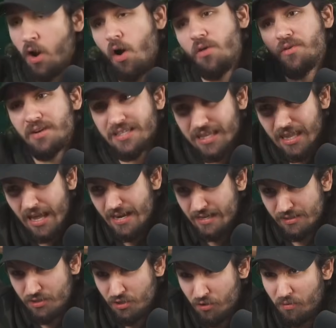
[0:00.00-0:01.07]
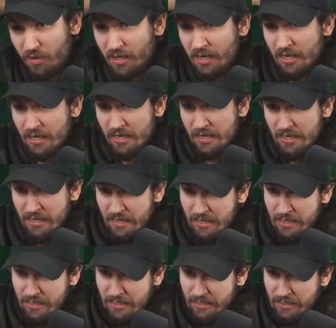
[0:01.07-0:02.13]
Oh, there is a Lightning too.
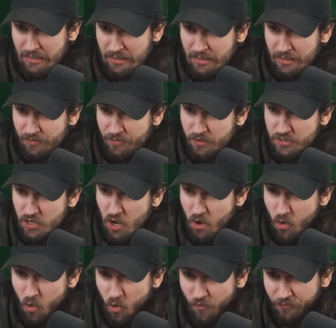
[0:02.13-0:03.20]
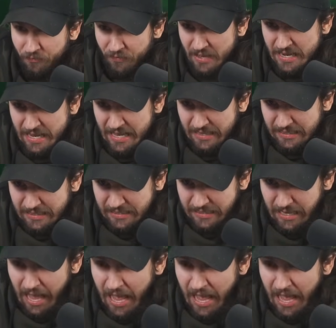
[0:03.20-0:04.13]
There's no Phoenix.